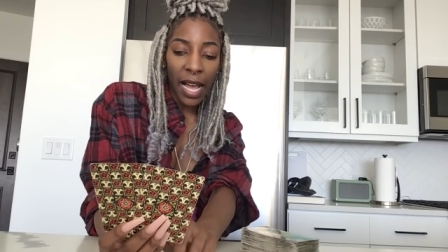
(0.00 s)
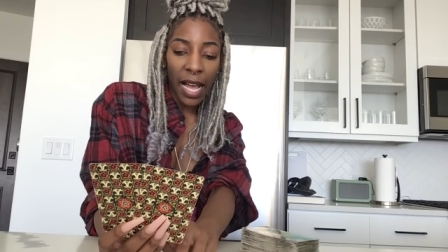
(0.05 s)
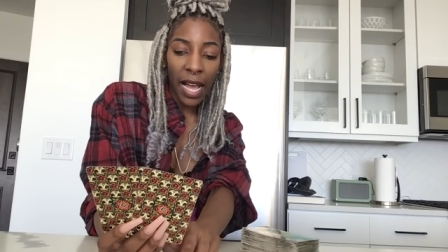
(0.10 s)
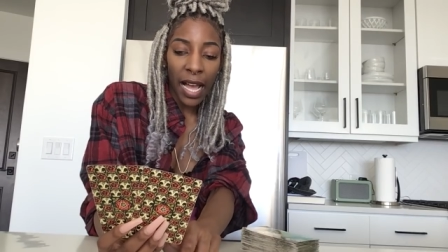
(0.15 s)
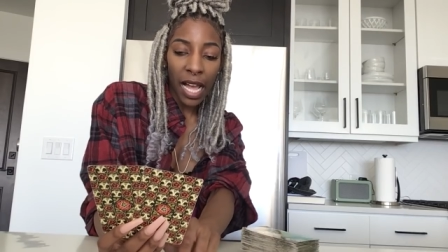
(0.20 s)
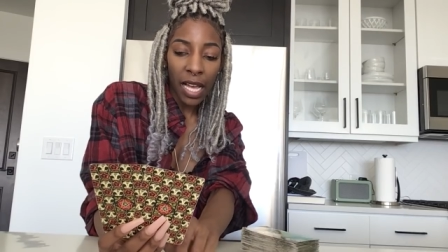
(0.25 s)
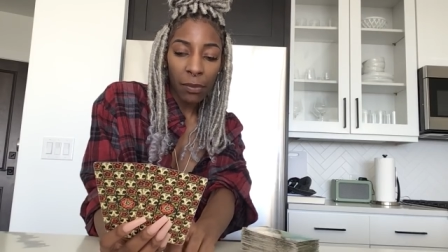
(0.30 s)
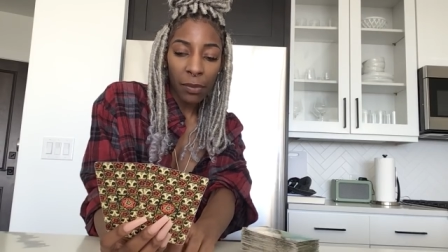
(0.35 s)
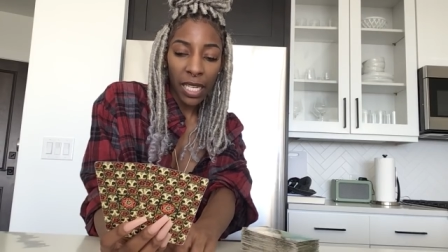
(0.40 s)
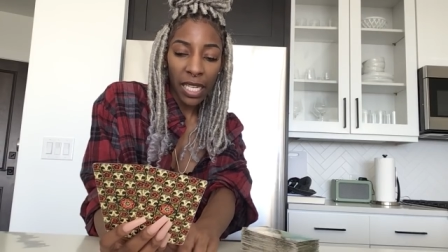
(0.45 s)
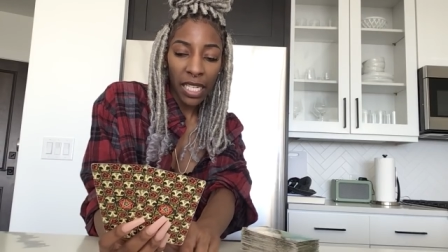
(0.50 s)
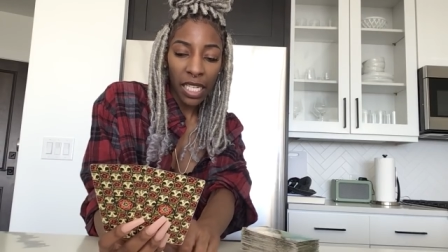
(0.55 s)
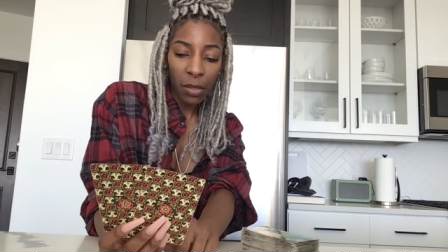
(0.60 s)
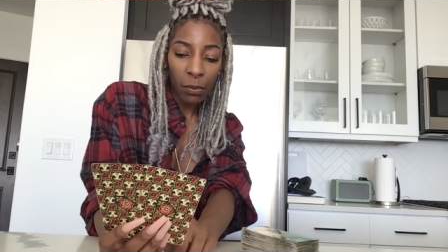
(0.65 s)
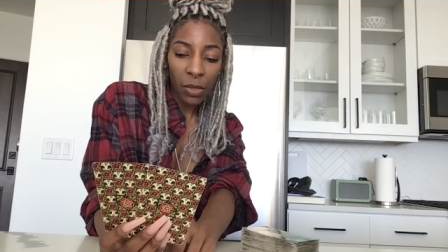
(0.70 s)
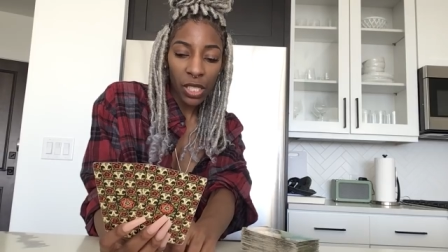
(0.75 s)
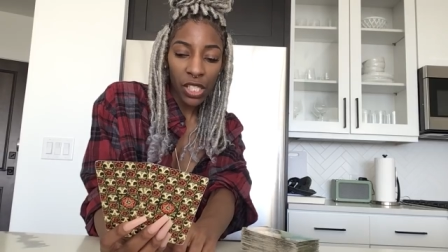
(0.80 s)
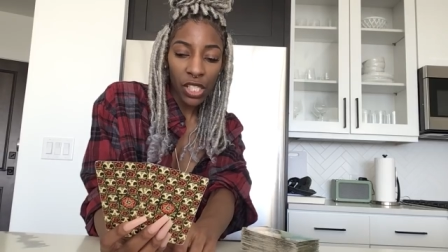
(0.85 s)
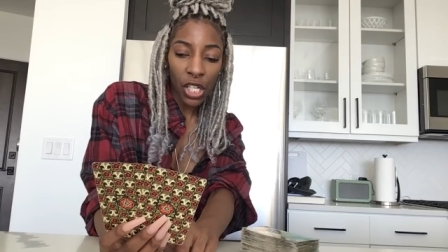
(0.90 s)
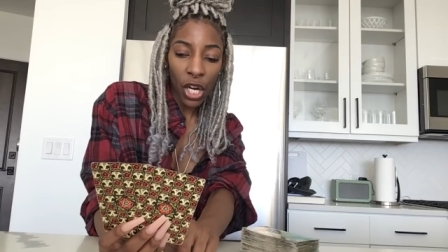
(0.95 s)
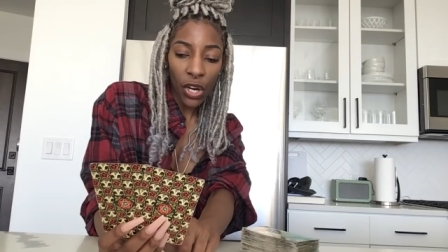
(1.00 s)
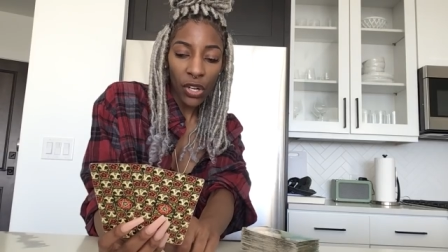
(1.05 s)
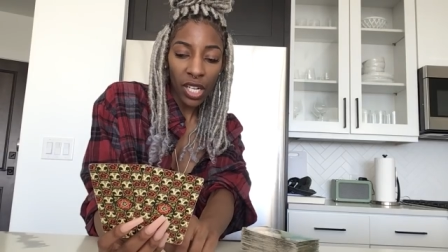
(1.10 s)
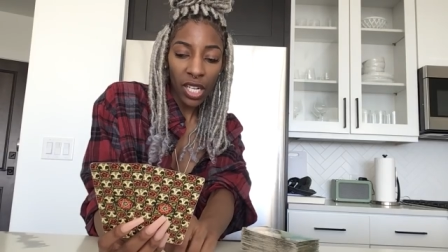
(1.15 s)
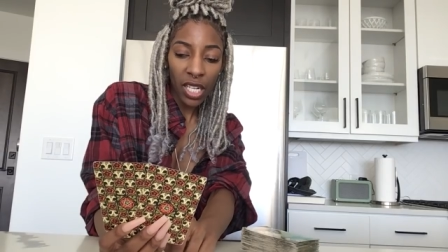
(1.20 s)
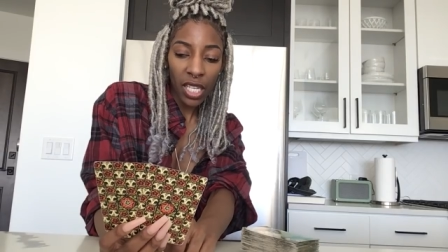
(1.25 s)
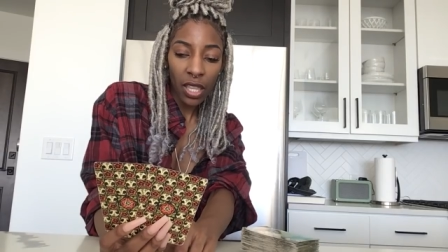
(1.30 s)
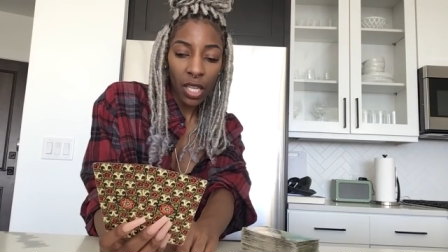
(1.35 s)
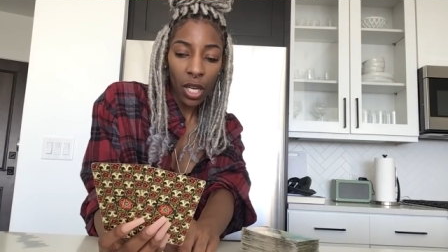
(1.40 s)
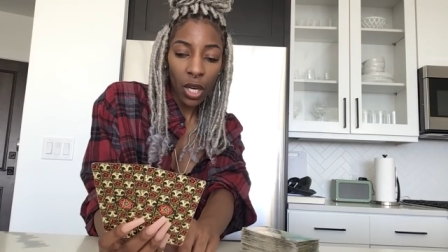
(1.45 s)
I'm getting
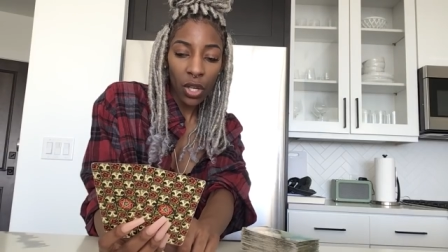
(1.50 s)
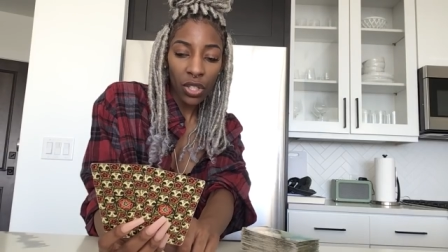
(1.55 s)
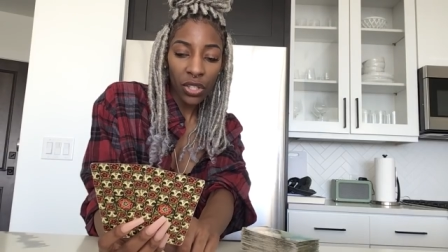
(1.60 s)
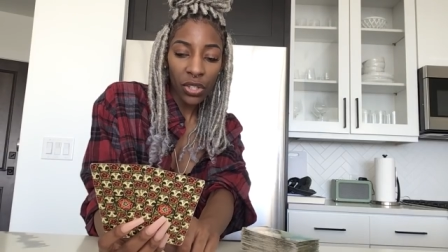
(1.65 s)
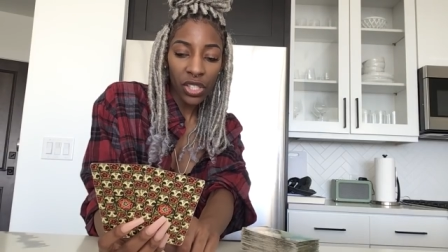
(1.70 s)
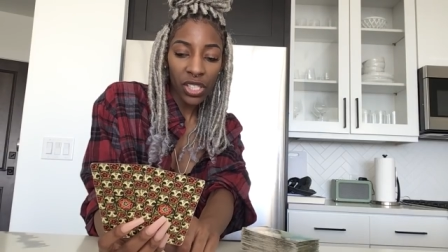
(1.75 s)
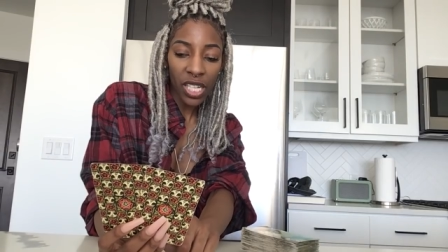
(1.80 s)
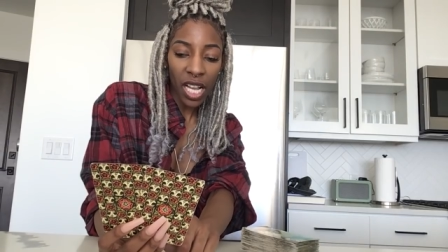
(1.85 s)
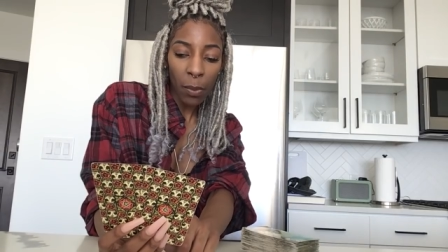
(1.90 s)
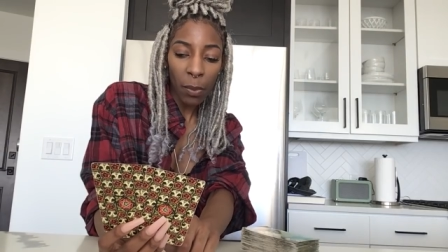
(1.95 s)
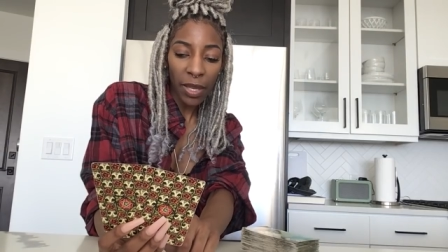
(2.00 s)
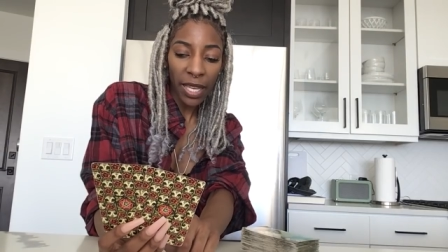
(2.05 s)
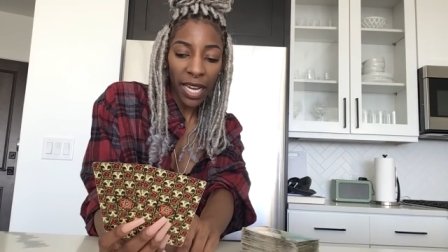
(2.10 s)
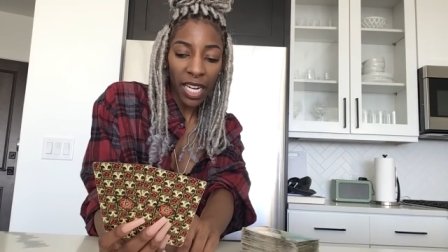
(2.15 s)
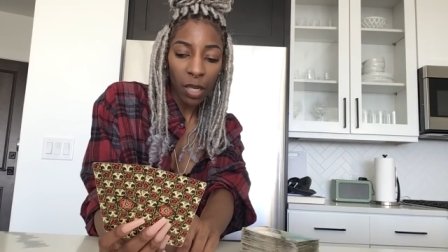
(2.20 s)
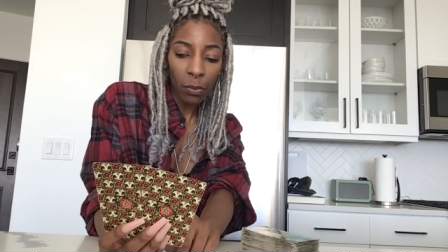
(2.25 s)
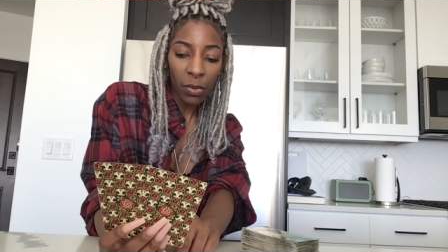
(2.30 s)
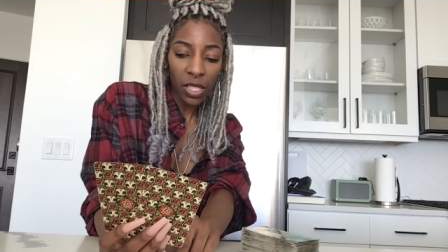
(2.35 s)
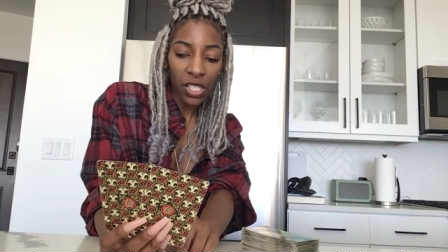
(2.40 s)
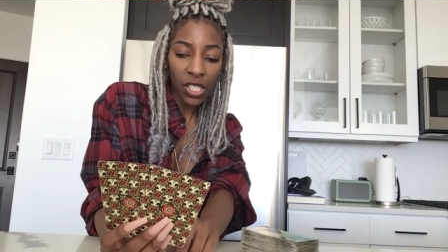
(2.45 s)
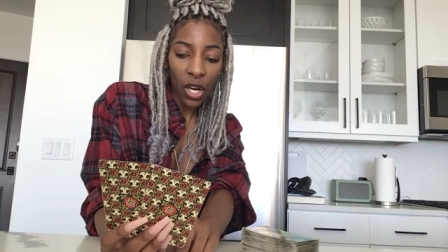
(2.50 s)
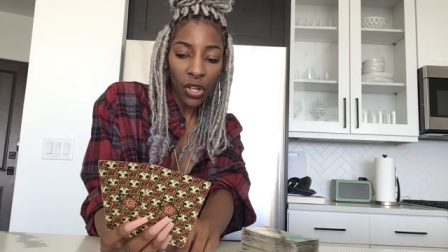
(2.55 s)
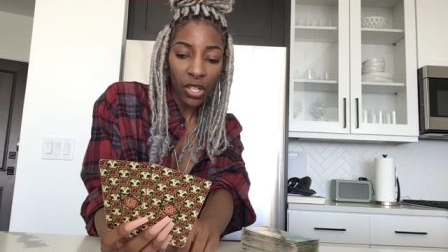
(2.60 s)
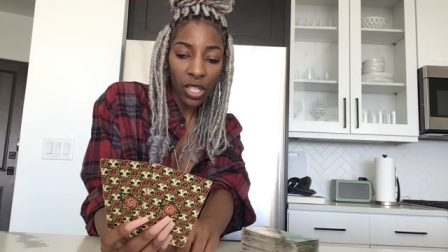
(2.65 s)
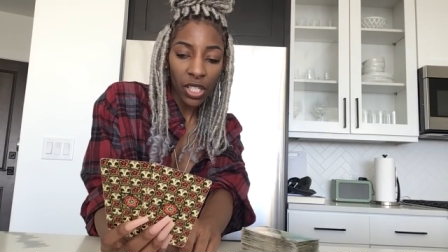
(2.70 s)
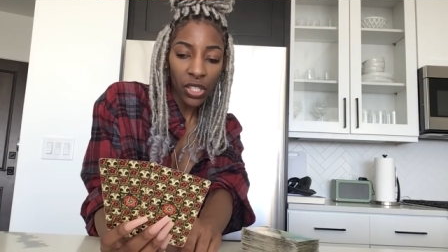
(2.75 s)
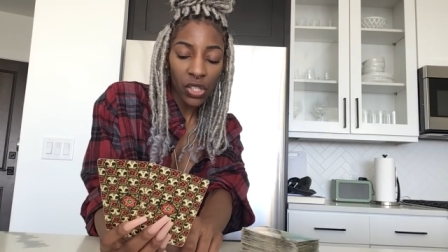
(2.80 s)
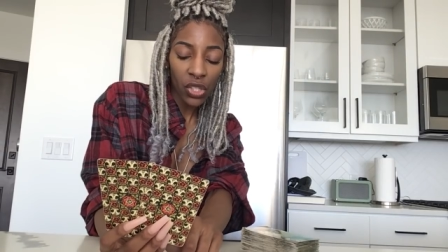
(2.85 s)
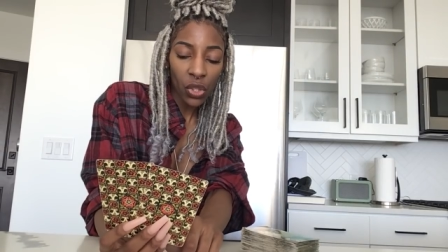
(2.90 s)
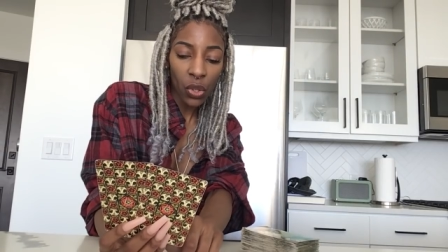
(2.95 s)
maternity though. You're shopping at a
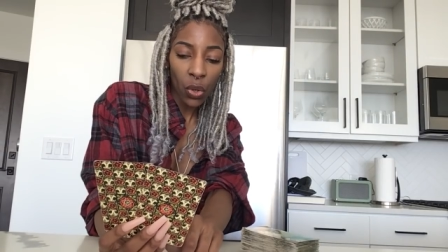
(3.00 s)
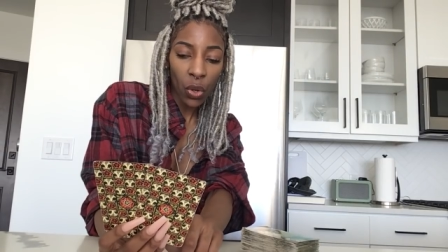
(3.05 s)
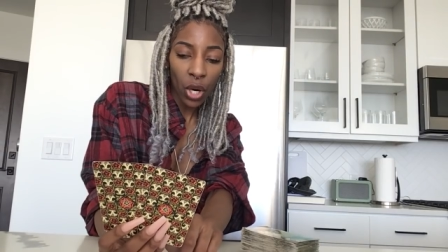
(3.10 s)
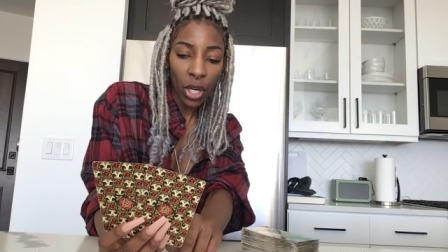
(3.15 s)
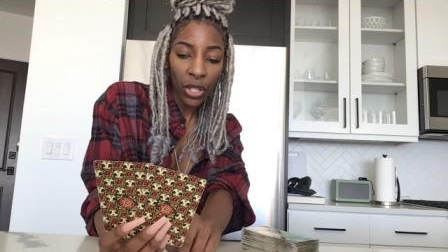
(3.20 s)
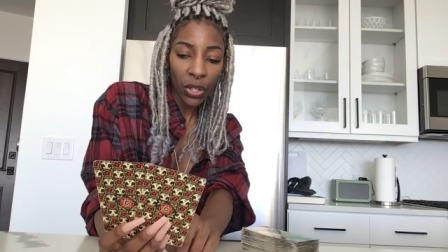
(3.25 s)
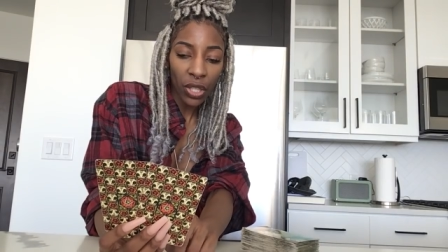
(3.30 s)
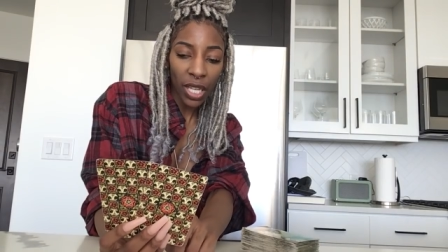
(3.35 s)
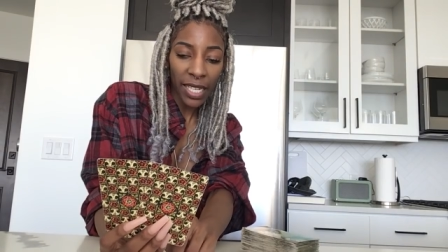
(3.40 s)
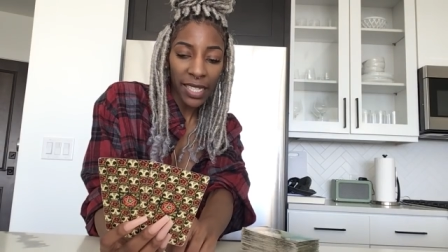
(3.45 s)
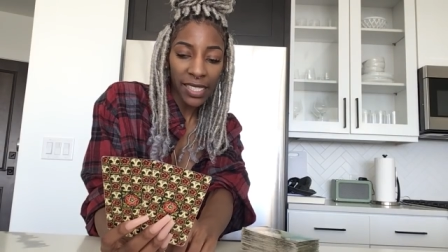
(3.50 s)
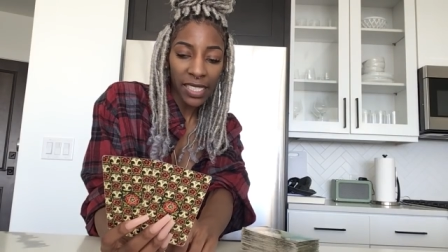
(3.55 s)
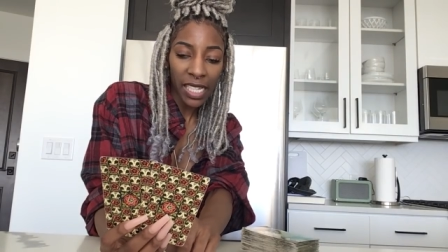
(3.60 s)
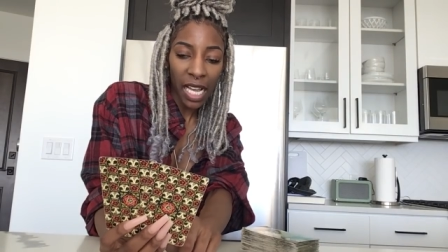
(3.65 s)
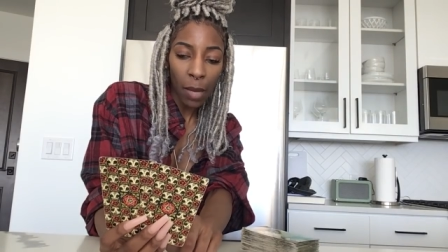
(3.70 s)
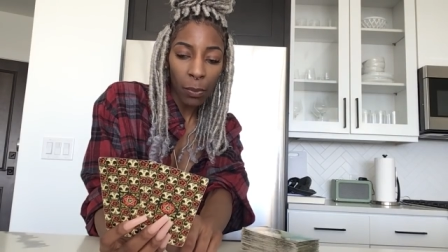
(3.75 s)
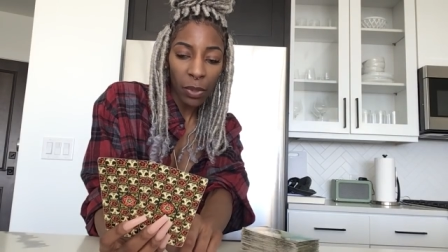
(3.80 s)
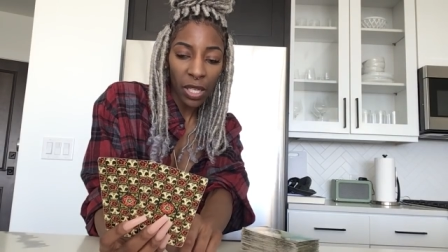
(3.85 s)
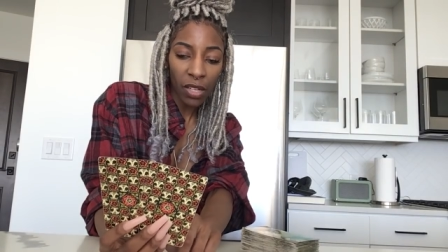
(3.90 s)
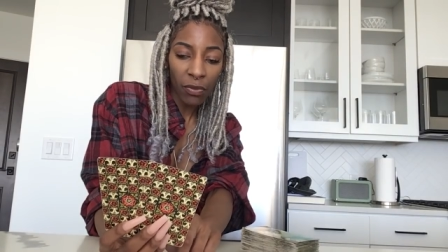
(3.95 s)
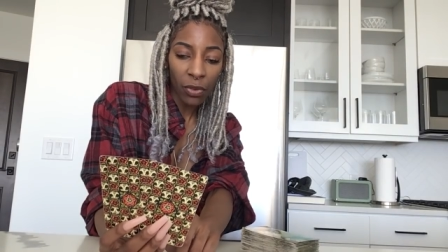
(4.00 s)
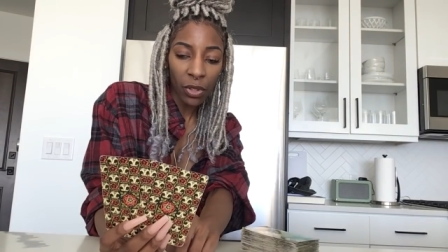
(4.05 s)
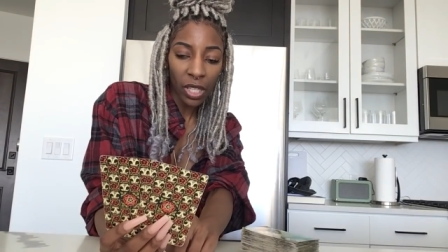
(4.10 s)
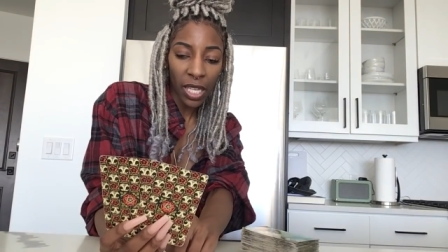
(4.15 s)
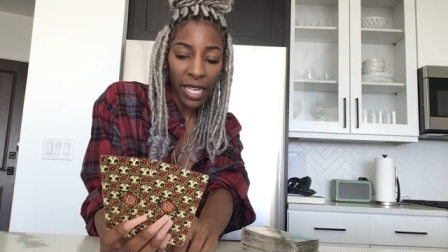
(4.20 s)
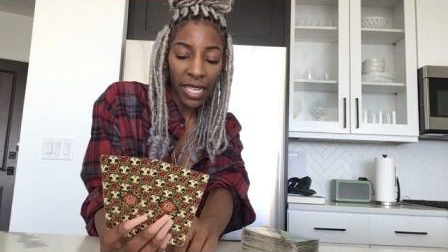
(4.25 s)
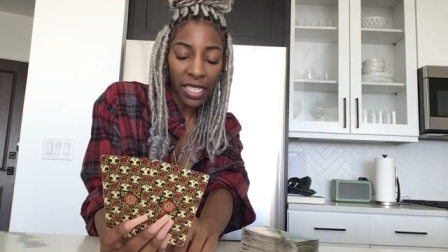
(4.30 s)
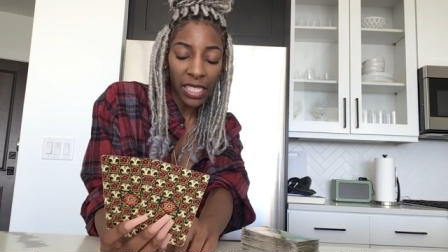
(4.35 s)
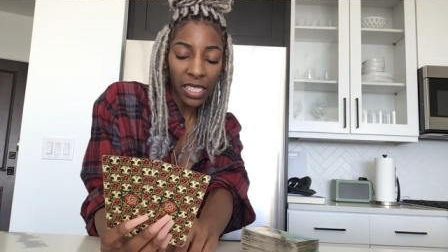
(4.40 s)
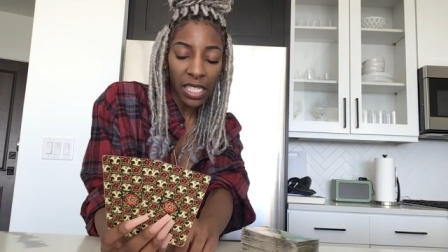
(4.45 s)
maternity store or you're like shopping for
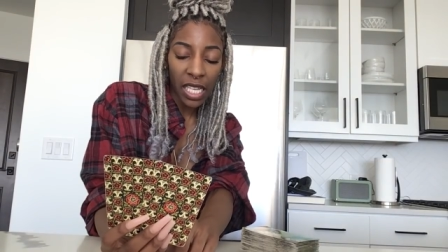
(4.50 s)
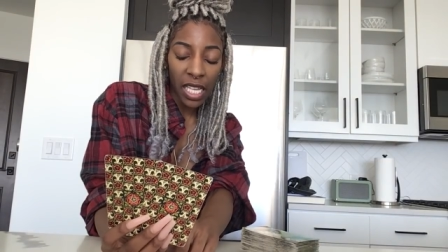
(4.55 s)
like